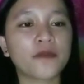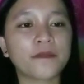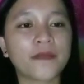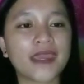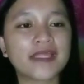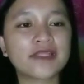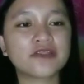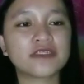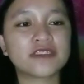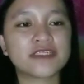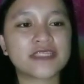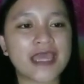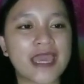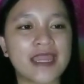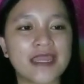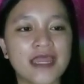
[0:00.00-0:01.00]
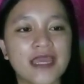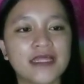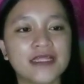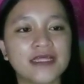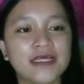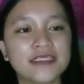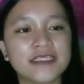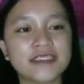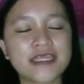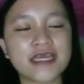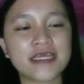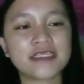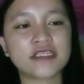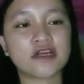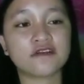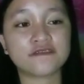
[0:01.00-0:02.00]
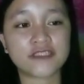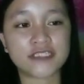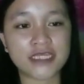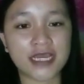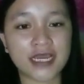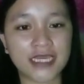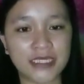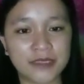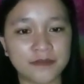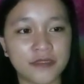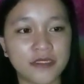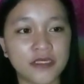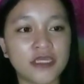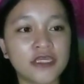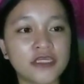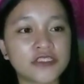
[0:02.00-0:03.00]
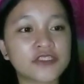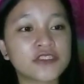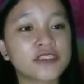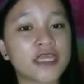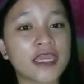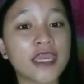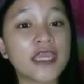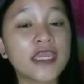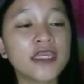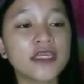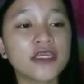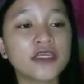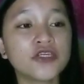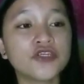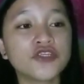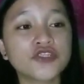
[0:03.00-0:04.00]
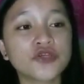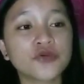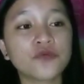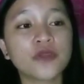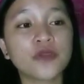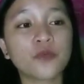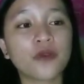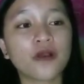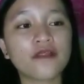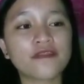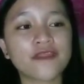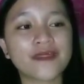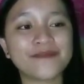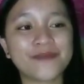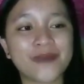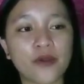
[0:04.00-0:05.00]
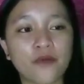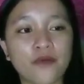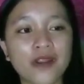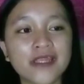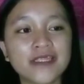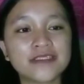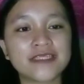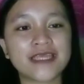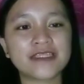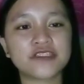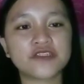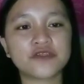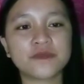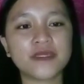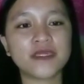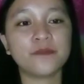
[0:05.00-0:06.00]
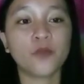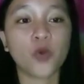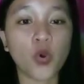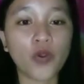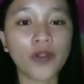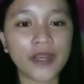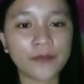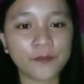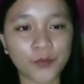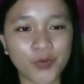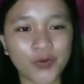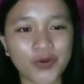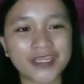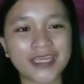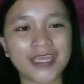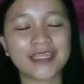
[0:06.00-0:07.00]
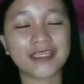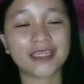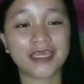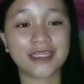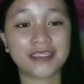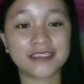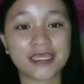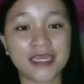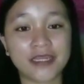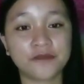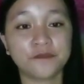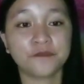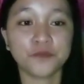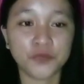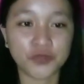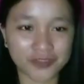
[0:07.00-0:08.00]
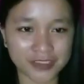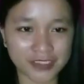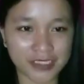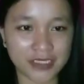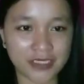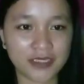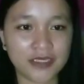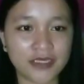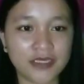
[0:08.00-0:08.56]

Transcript: were made to stand the test of time. Today, showing wealth and power tend to be more important than beauty.